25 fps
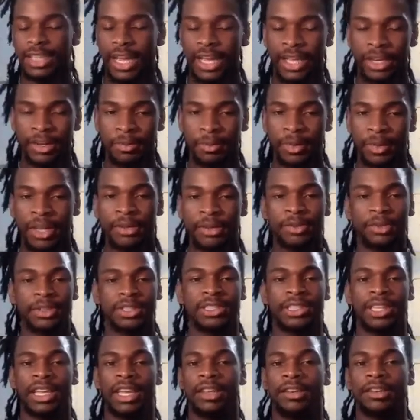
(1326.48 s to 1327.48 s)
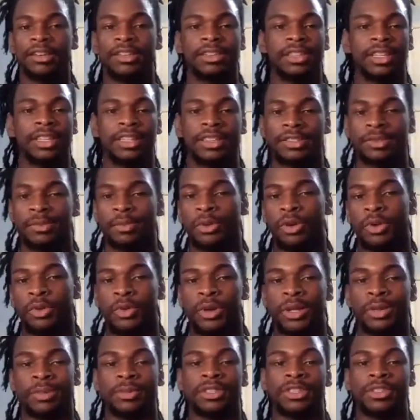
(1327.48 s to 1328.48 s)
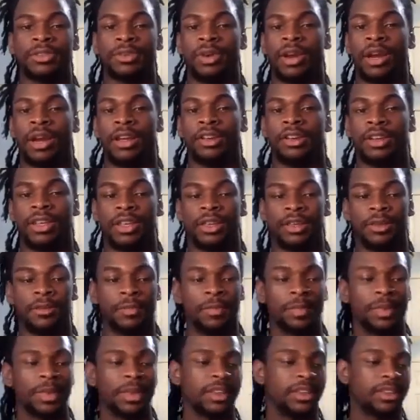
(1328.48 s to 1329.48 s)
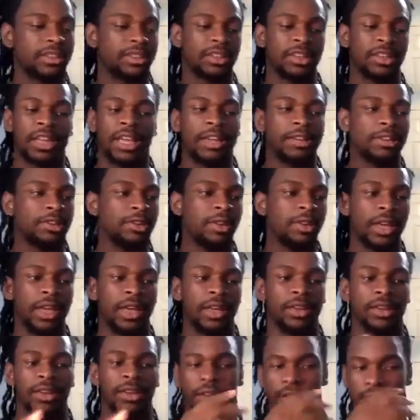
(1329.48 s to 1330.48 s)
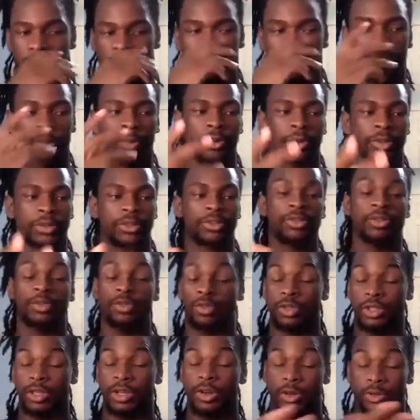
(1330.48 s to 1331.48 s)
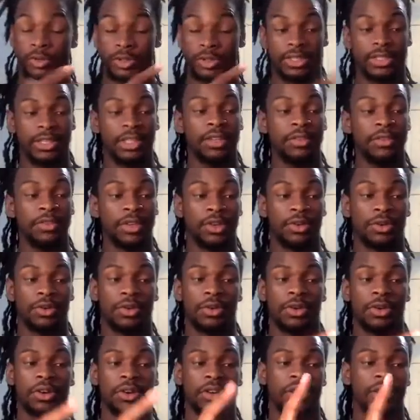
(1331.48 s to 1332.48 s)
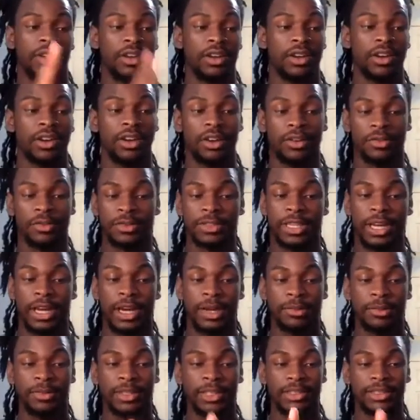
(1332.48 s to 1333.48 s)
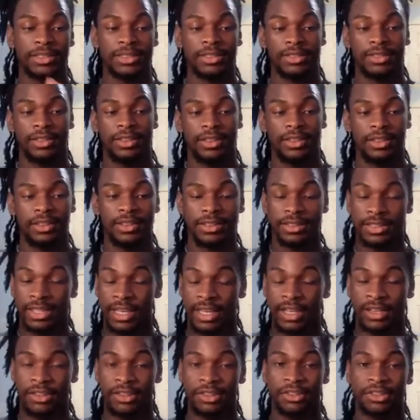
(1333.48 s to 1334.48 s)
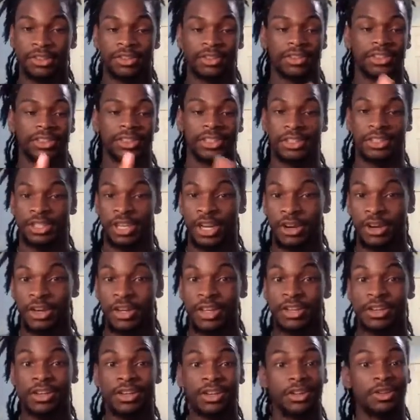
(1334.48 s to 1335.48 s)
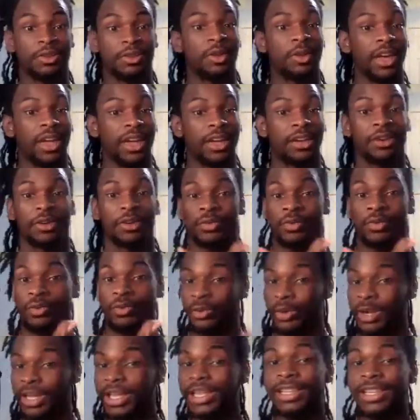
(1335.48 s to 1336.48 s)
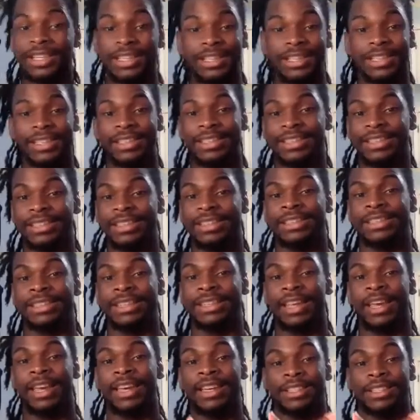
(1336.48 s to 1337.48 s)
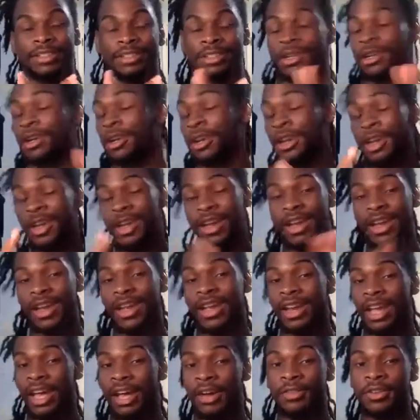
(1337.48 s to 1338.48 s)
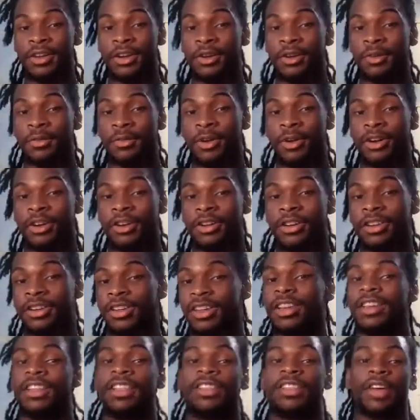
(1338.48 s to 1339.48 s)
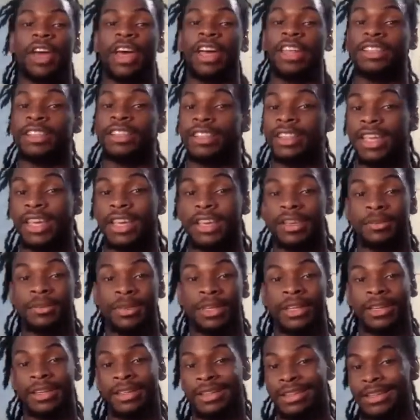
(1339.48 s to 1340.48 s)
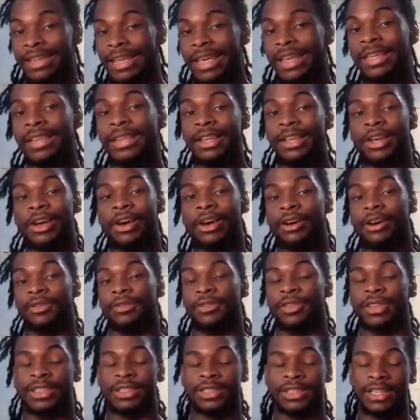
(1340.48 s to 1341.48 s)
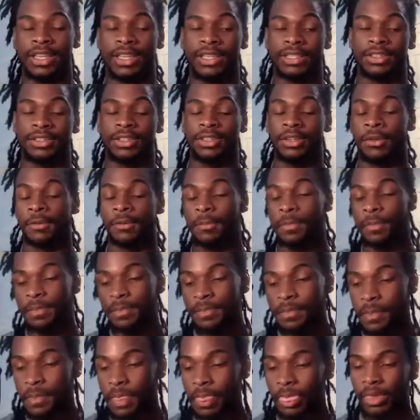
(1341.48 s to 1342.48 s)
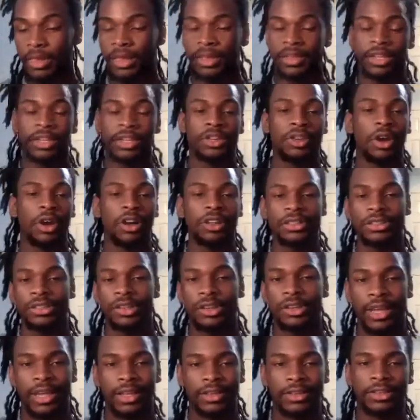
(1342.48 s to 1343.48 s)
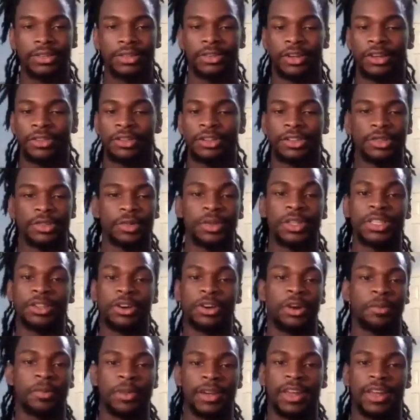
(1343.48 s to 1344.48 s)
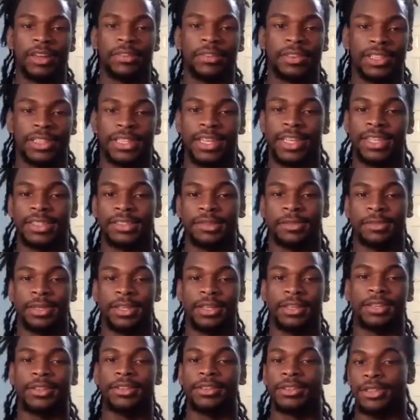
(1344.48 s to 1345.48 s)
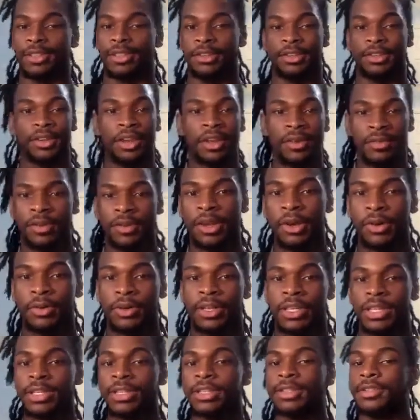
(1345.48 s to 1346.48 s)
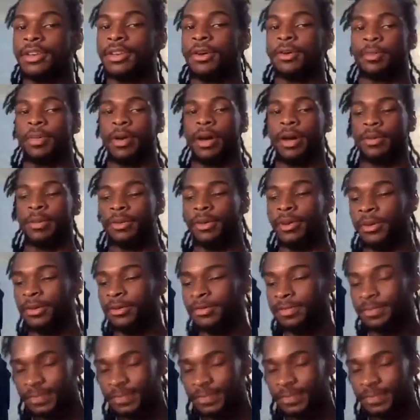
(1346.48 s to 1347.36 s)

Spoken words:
signed Emmanuel Sanders, getting some more weapons around him. So now you got a receiving core of Thomas, Sanders, Jared Cook, who had a really good season last year, and Alvin Kamara. I think that could be a deadly offense next year. And then you also got, the Swiss Army knife and Taysom Hill, so you never know when he's going to pop up.